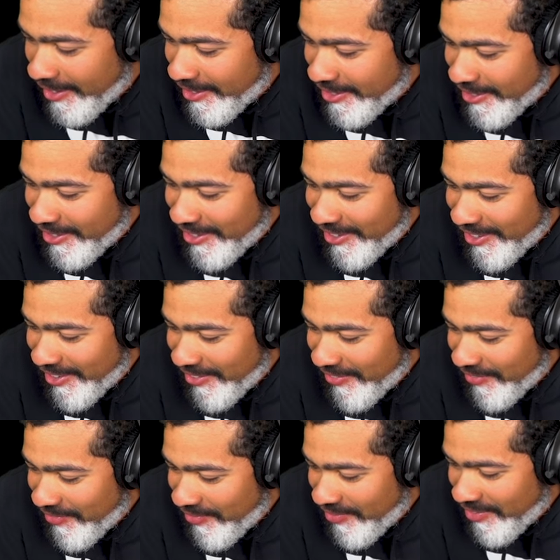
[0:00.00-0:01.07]
How do you even
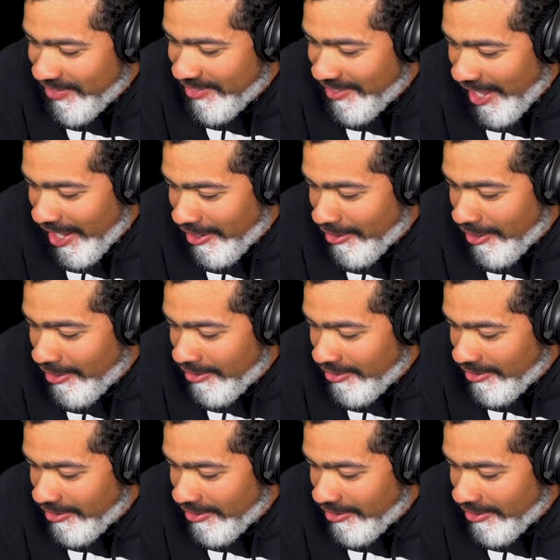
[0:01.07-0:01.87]
see that? I don't even, know.